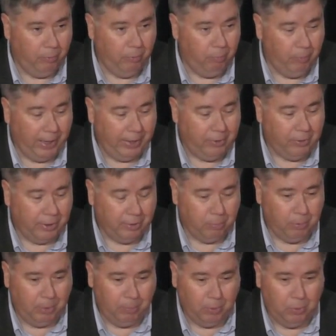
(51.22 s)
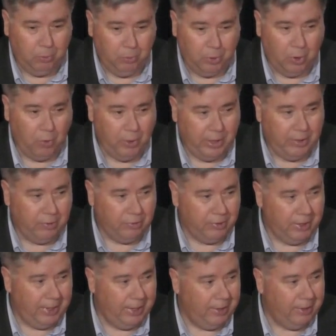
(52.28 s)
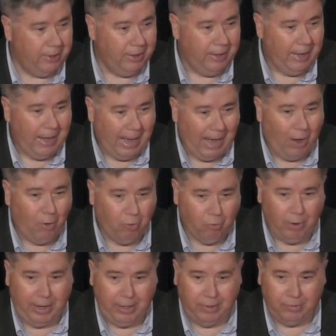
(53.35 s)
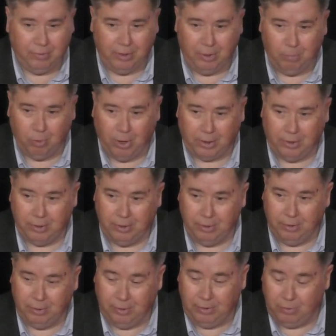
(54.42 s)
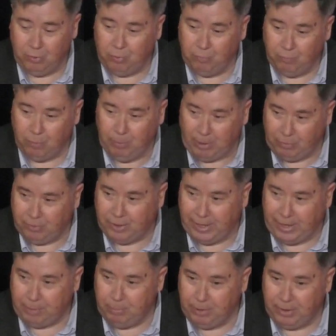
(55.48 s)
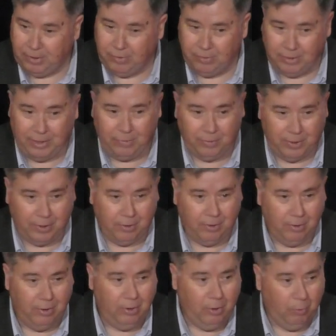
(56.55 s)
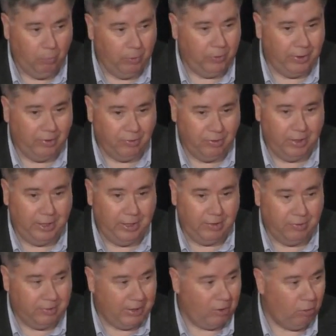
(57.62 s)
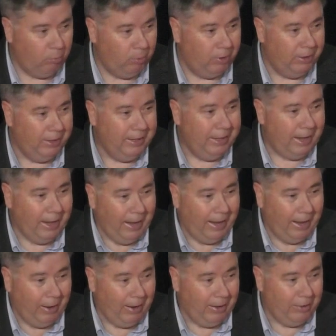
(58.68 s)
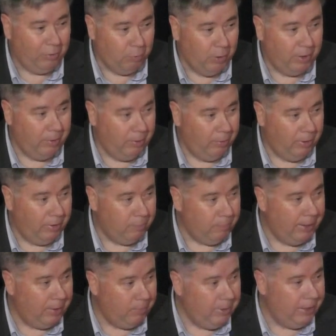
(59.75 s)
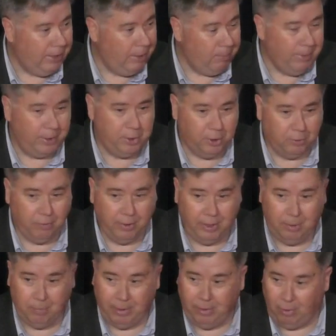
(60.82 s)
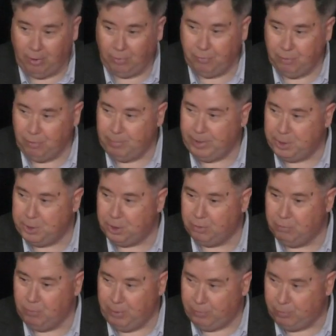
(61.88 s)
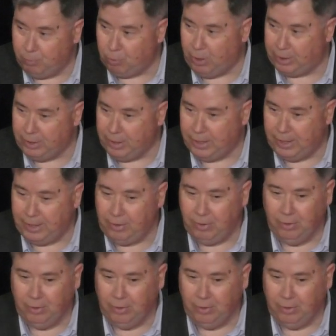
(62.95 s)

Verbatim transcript: I talk to people who don't understand how great a city Brockton is from outside because they think what they see is terrible. It's what has made me keep my children here. My, all three of my children went to Brockton High.